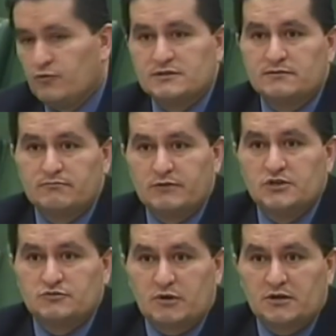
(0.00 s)
was a
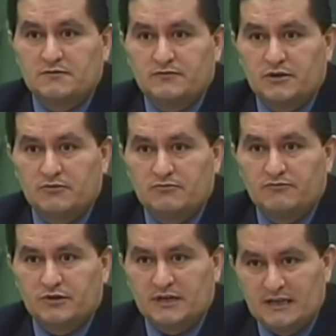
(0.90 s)
major market
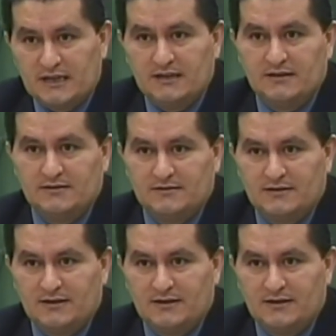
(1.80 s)
for Canadian